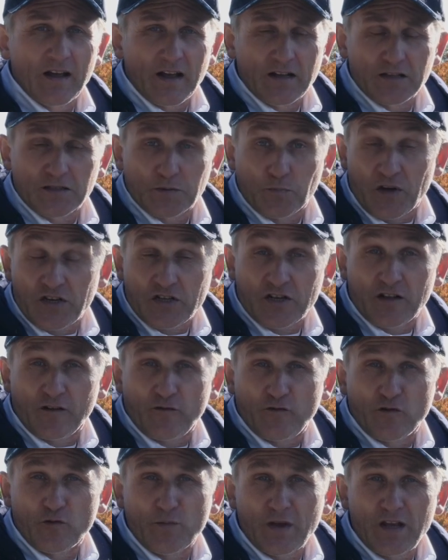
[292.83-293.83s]
Especially
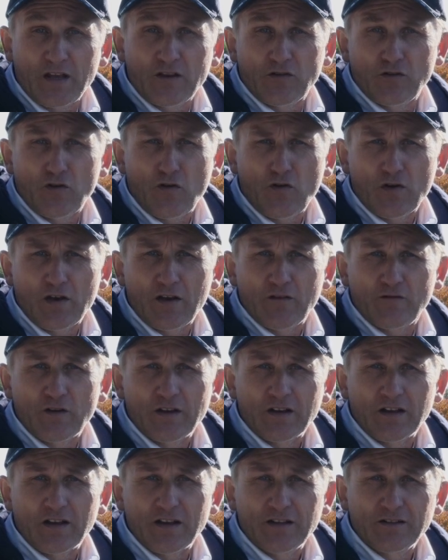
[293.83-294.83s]
for me, if
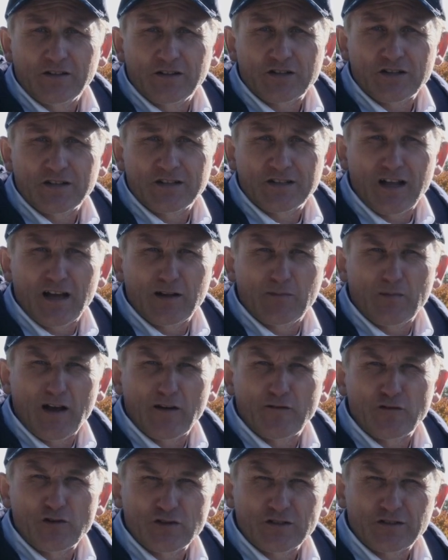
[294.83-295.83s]
English is not
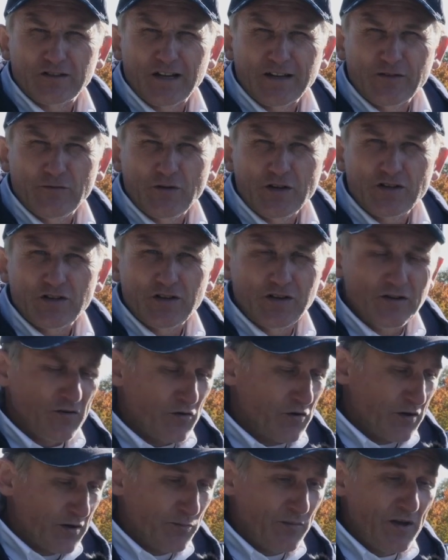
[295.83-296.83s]
my first language,
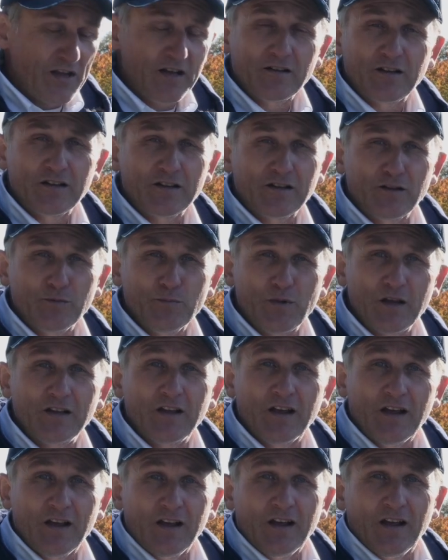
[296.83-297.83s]
it'd be a little bit
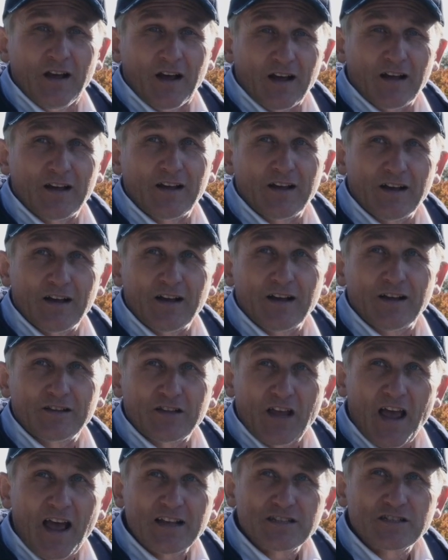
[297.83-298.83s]
a
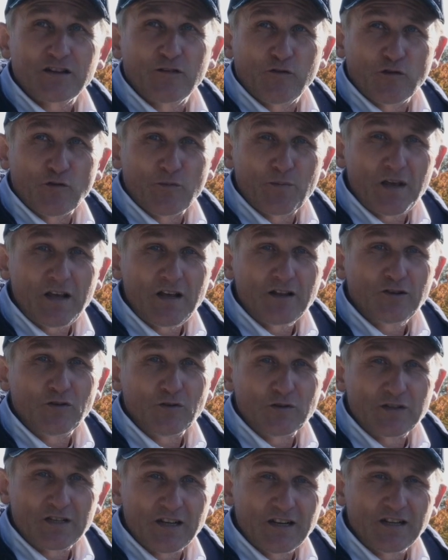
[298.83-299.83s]
task for me
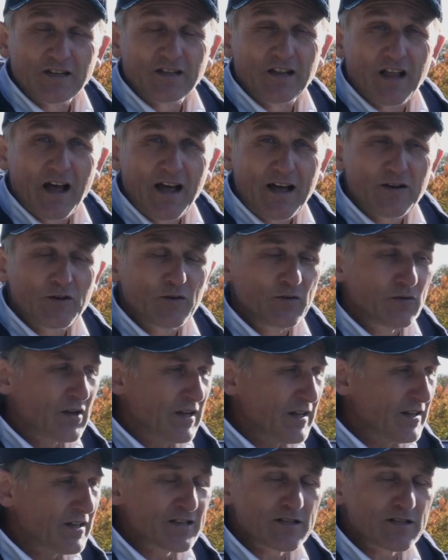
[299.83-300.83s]
to sit down and